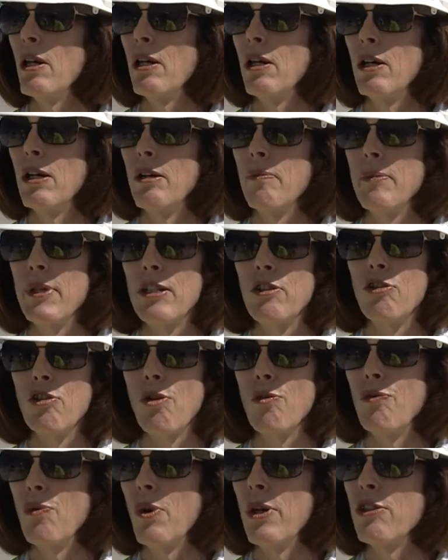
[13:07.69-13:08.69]
um, and
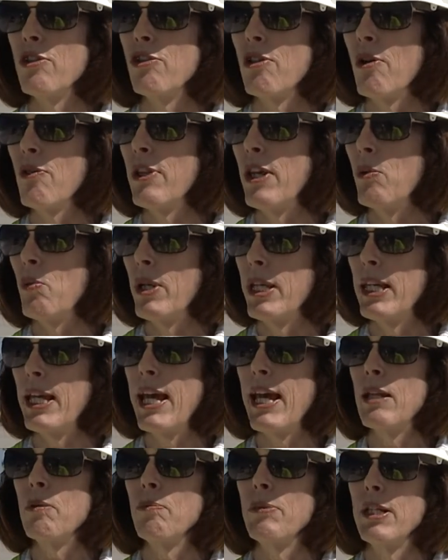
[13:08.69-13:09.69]
so forth, so that we
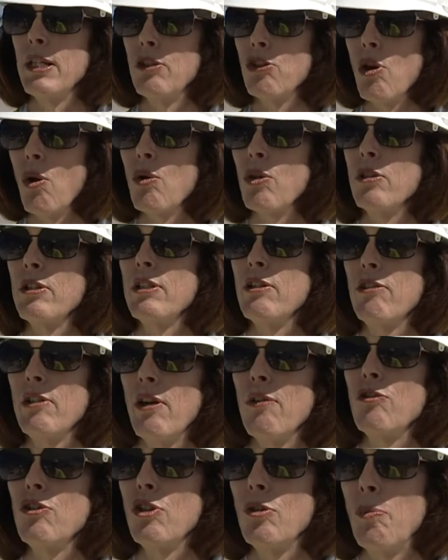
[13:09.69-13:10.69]
can be totally
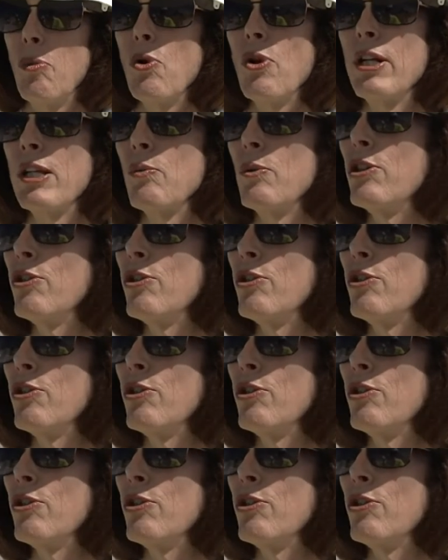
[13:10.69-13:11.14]
self-supporting.